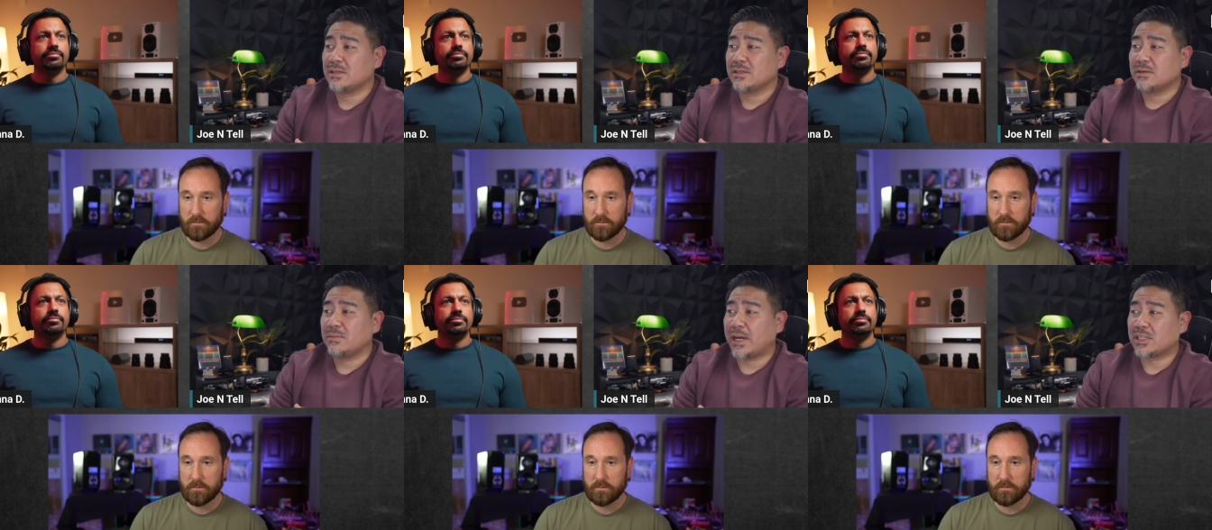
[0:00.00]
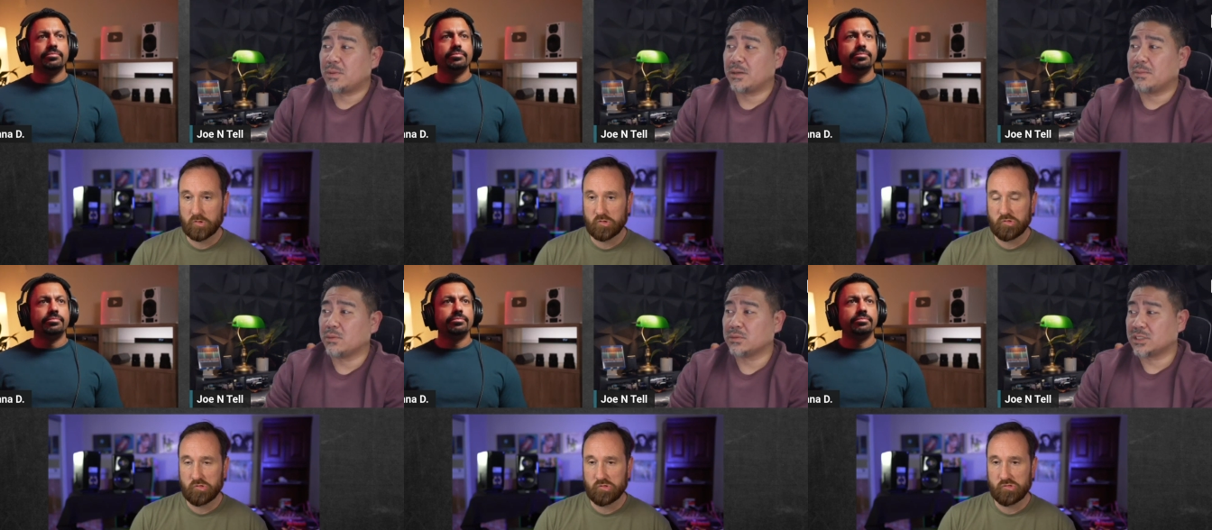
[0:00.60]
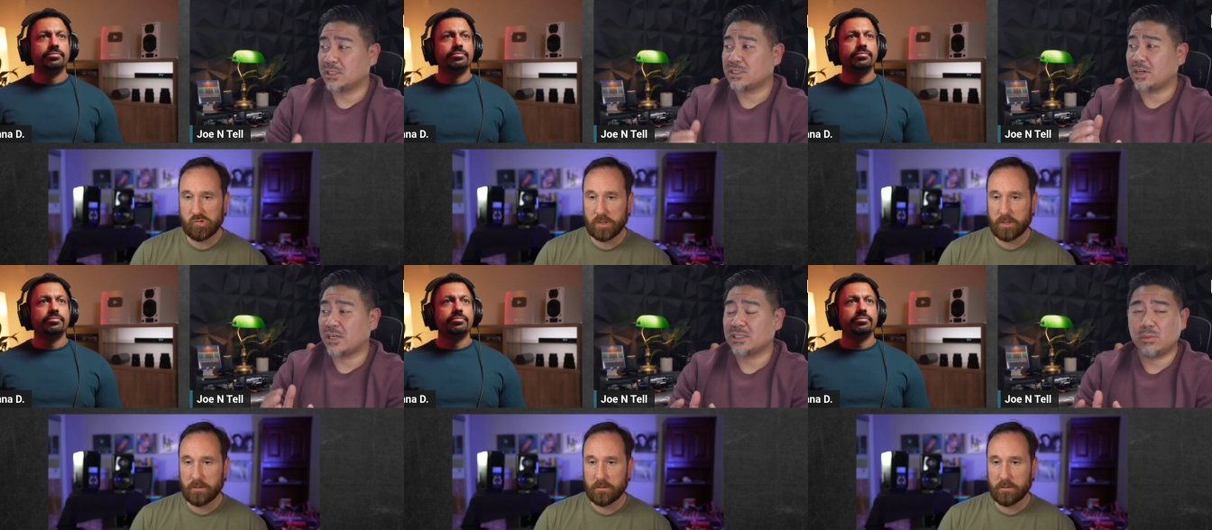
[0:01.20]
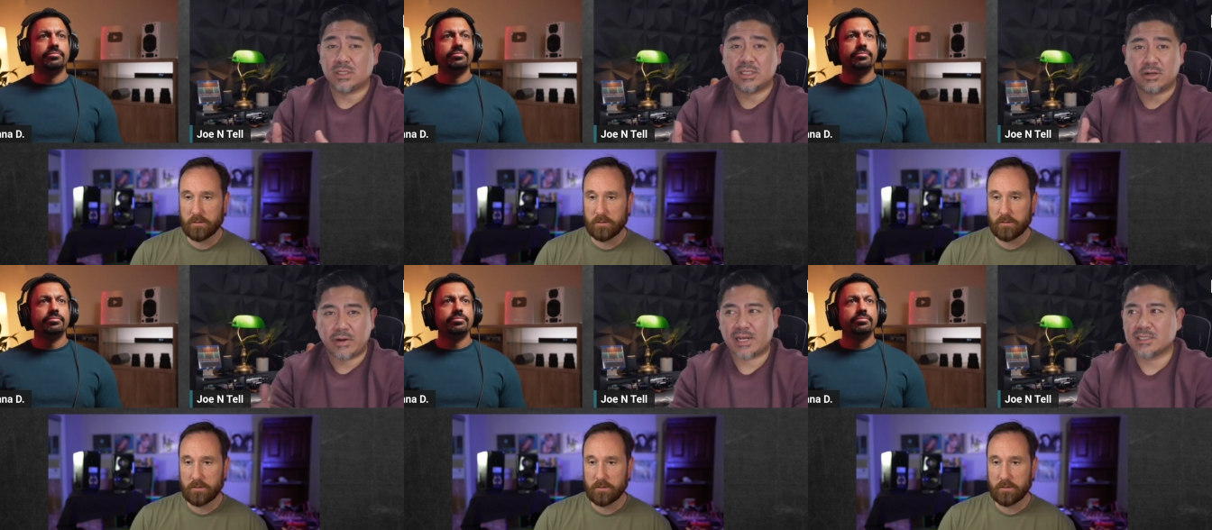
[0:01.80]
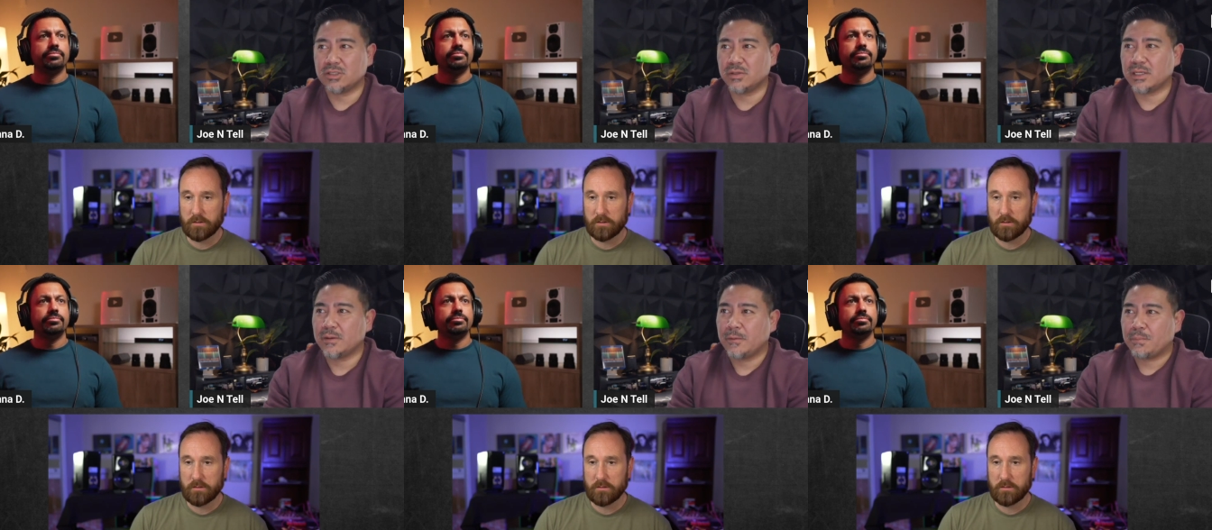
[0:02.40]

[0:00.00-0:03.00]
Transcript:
Speaker 1: my experiment was to try to see what Dirac is doing.